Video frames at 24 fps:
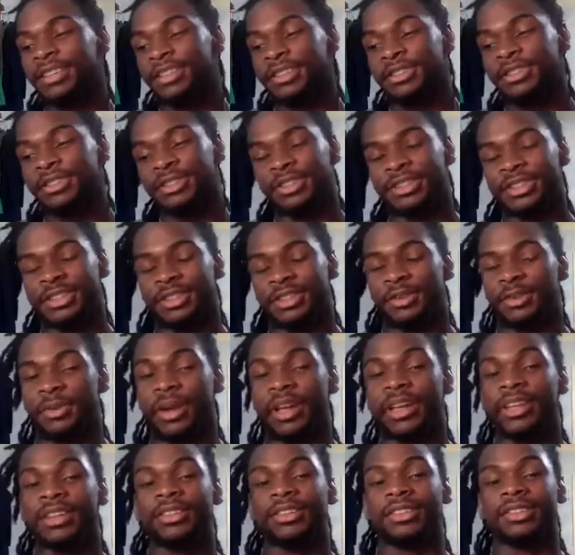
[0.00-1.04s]
loser is the
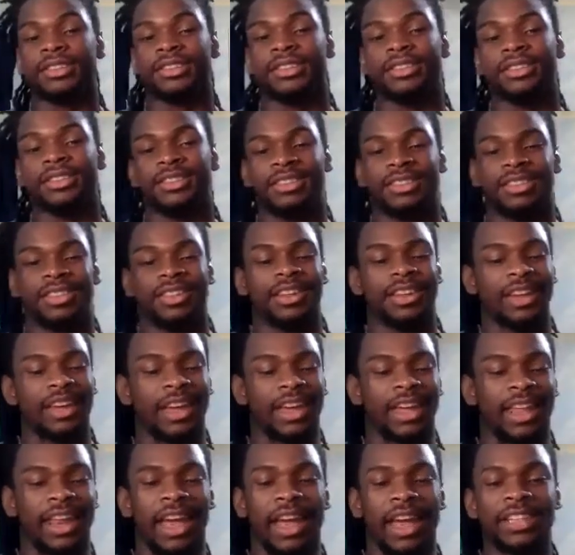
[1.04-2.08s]
Raiders.
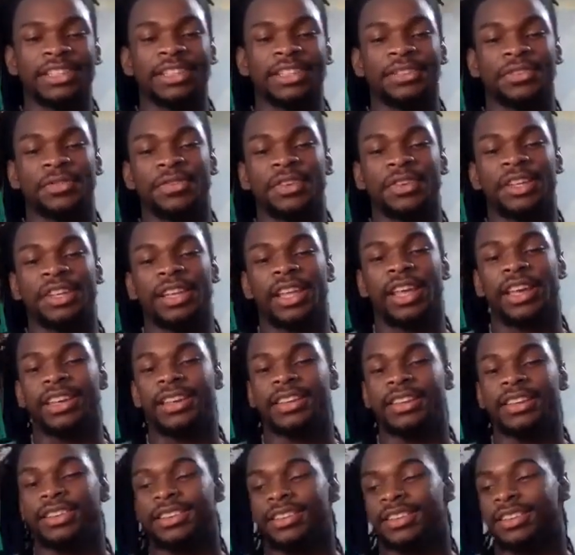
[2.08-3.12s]
And I just feel like
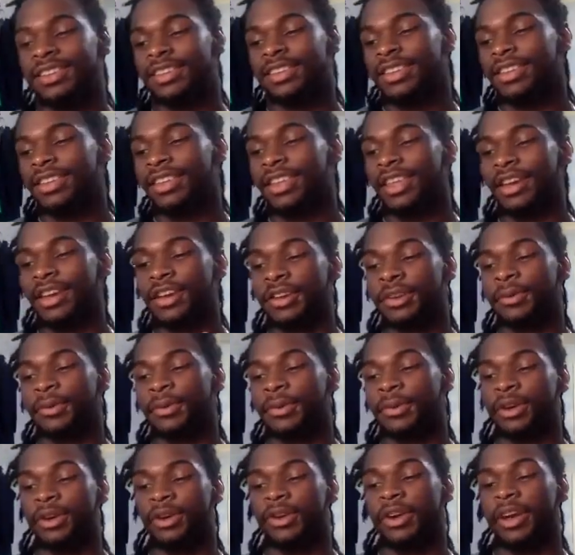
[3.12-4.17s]
they're going to
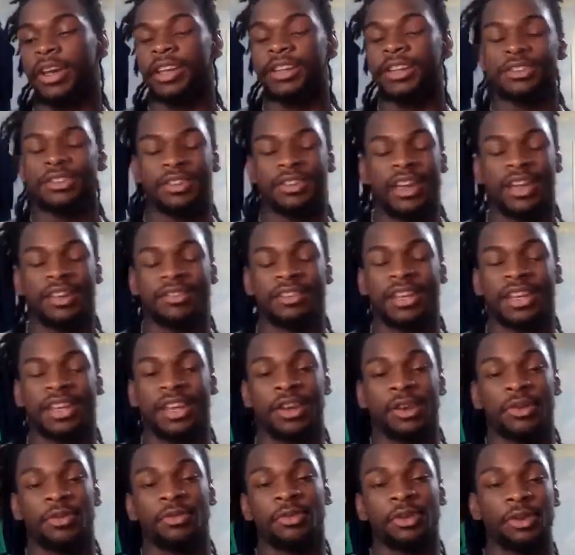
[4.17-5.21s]
regret drafting
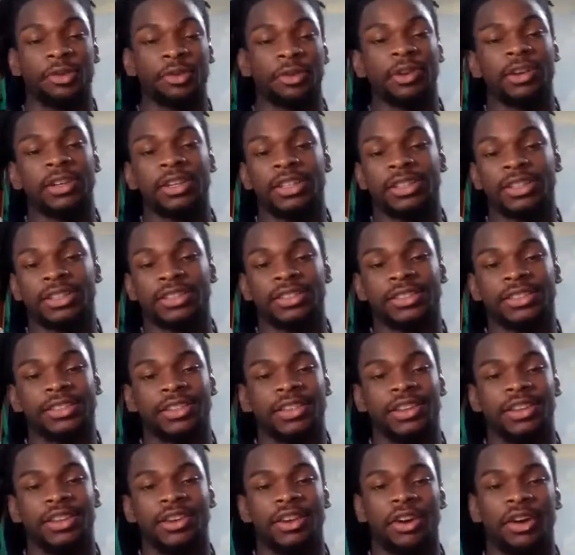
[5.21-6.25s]
Henry Ruggs
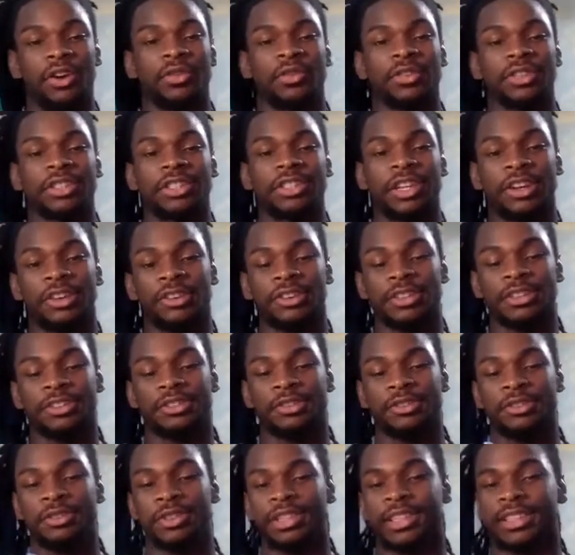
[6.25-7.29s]
over Jerry
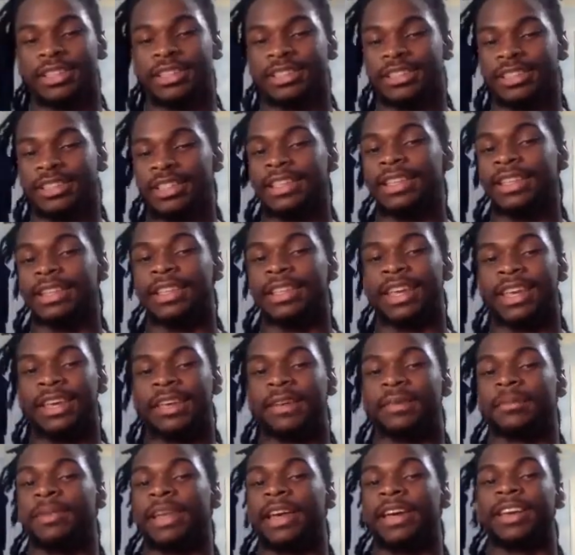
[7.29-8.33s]
Jeudy and CeeDee
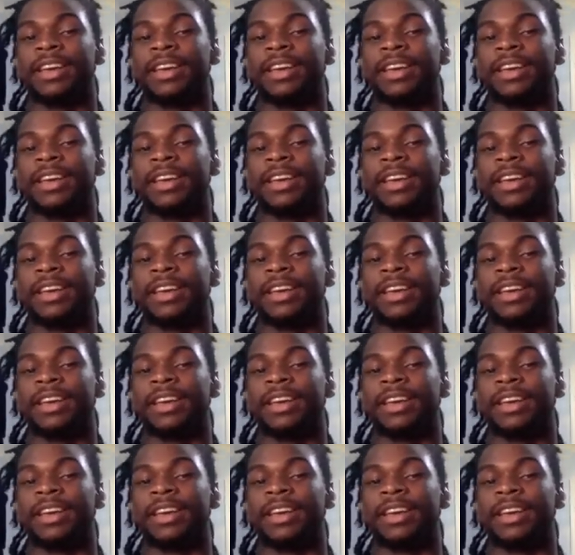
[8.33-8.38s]
Lamb.